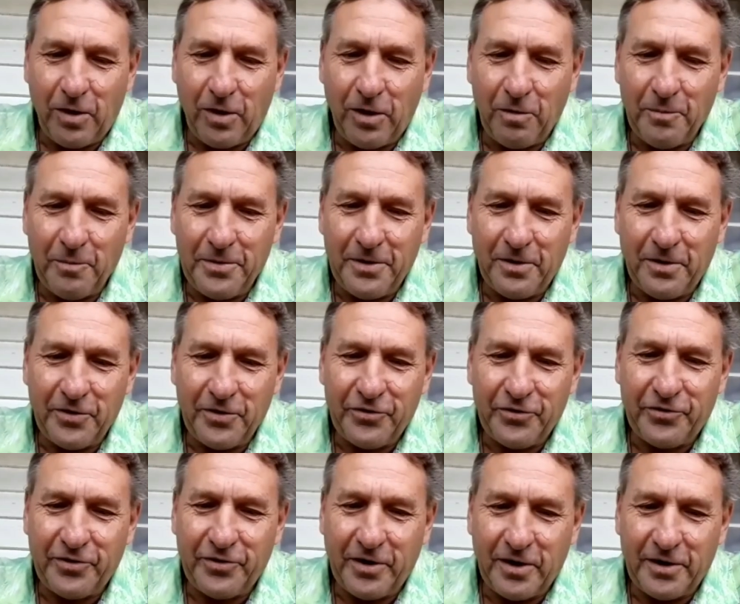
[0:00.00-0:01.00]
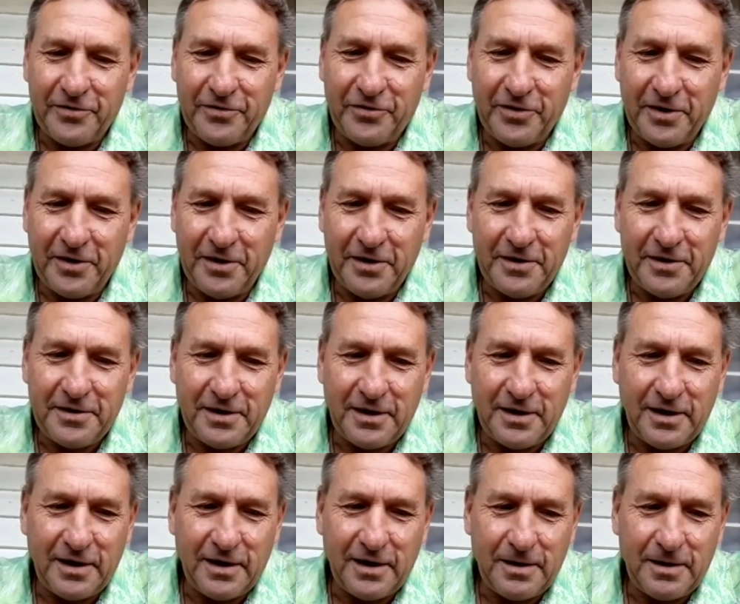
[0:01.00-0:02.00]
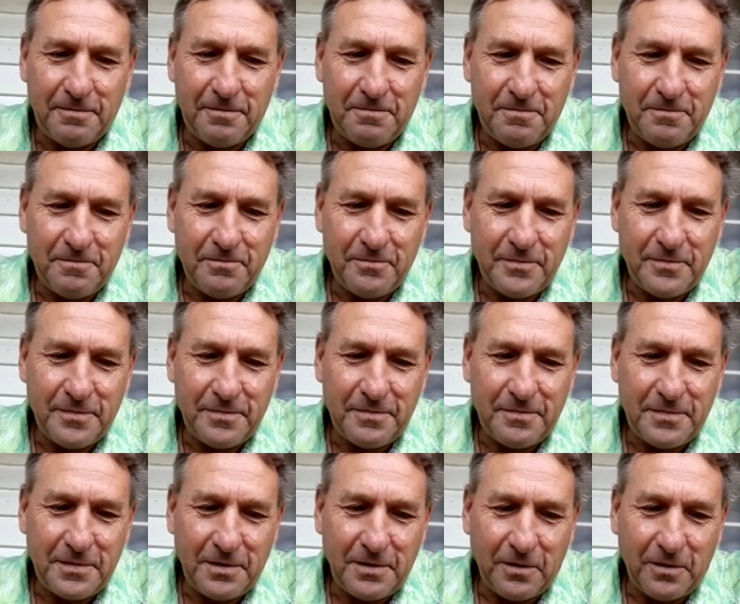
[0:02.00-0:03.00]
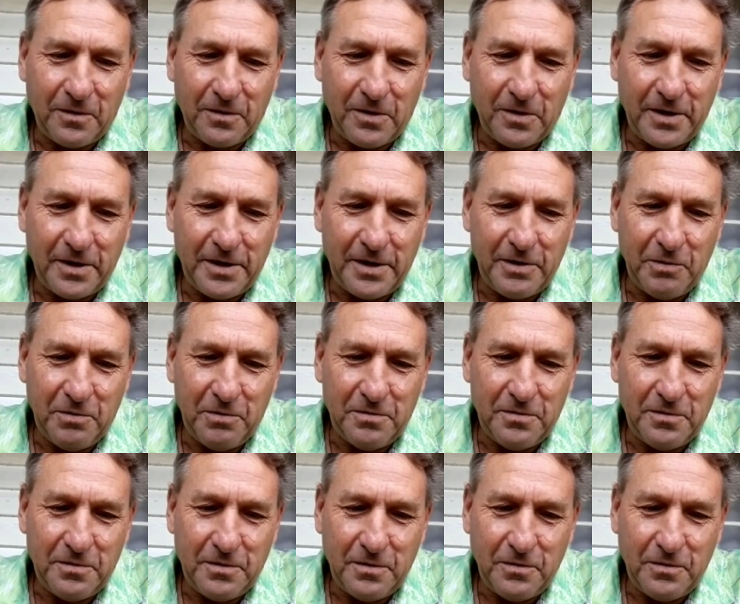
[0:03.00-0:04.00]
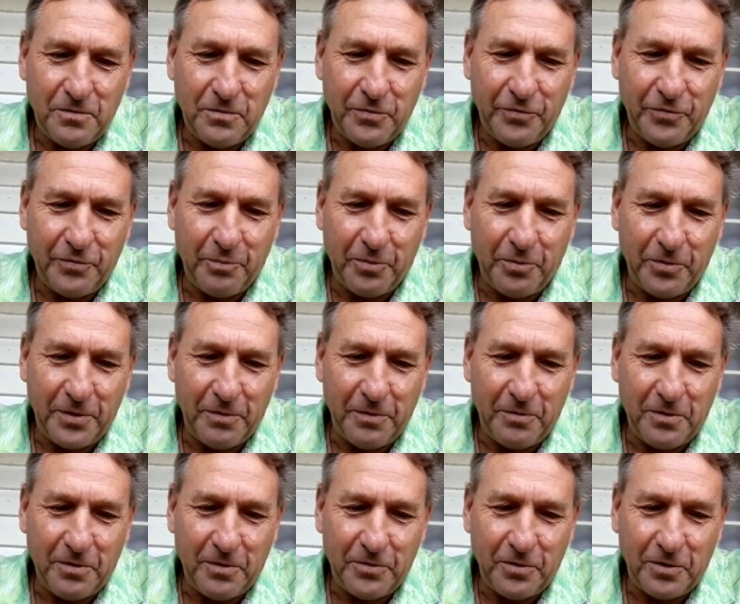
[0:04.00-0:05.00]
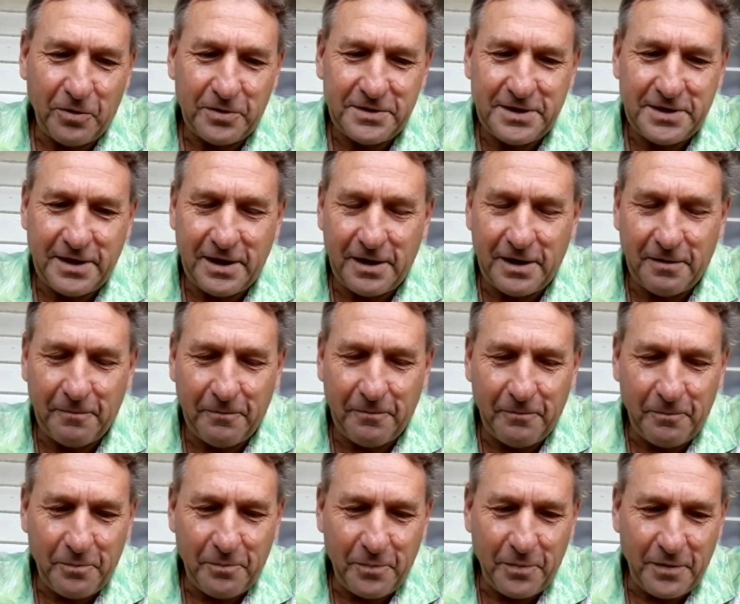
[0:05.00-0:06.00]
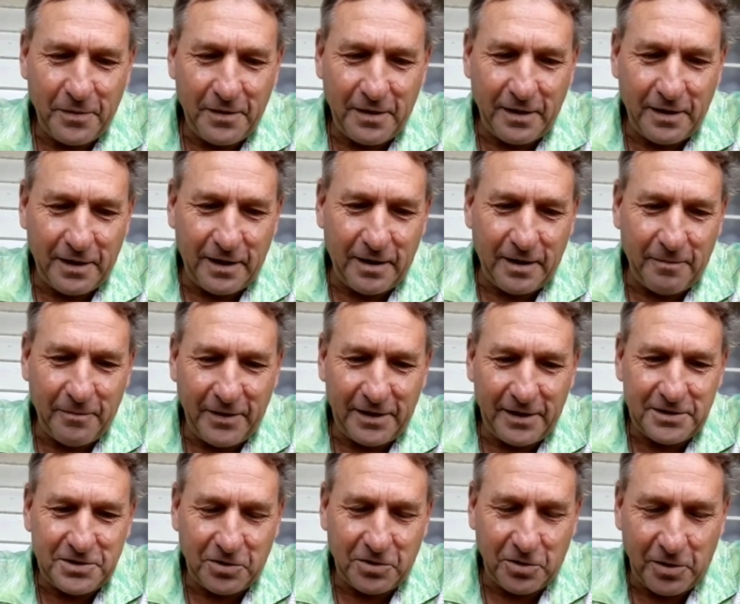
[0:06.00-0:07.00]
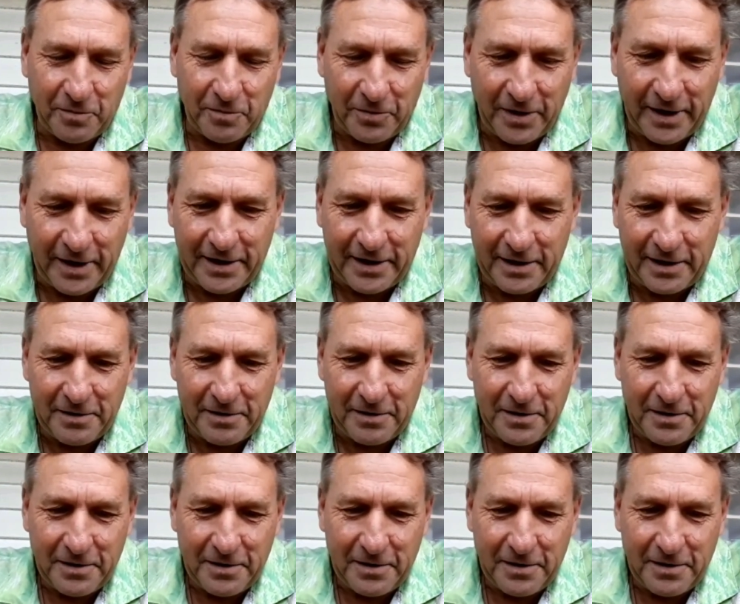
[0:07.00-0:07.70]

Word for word: I'll be honest, no, I didn't. Um, I was pretty well knocked out um, that time round,